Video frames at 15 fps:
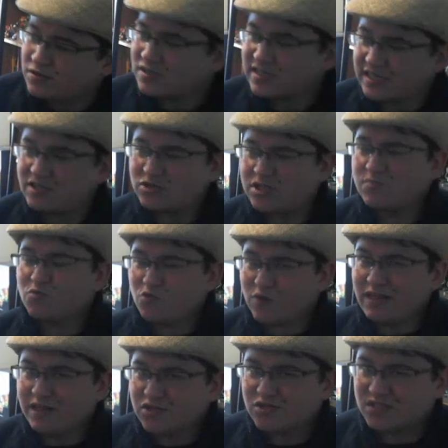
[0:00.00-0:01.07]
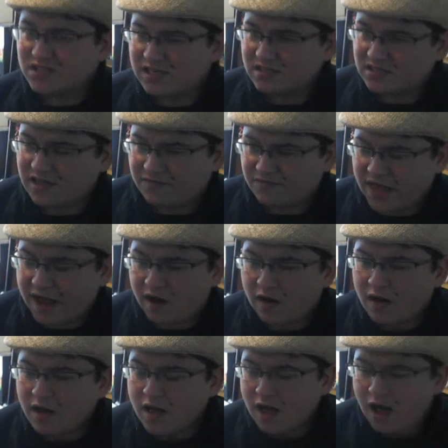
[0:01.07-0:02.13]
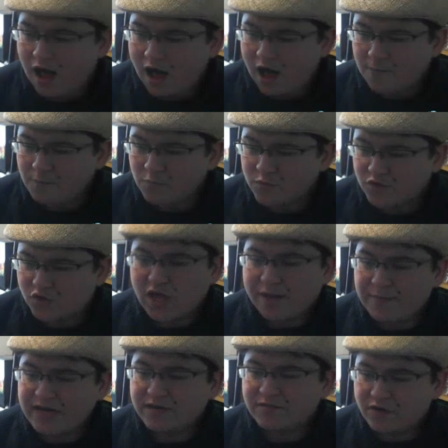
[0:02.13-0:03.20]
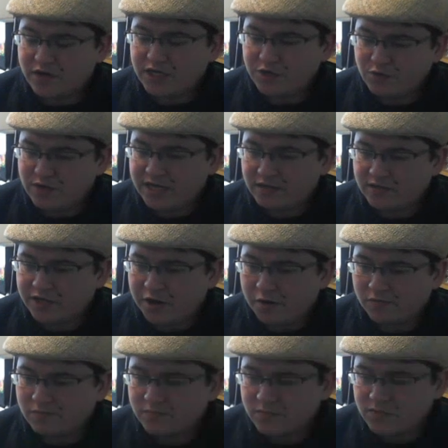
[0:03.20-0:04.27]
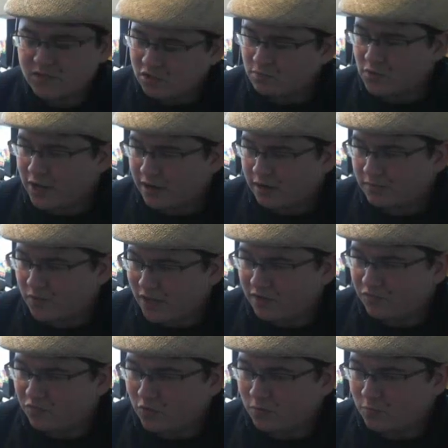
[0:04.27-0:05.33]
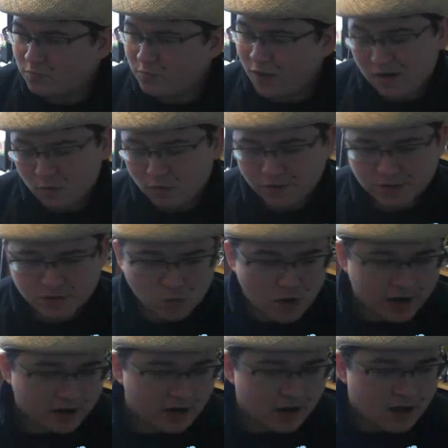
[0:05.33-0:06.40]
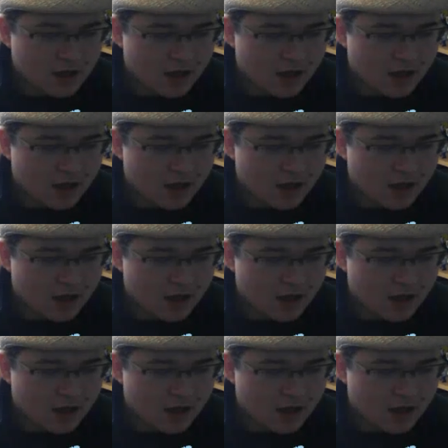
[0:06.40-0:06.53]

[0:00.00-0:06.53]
so it's like there's some really interesting stuff there um so that made a very unique you know single player thing for pirate warriors 1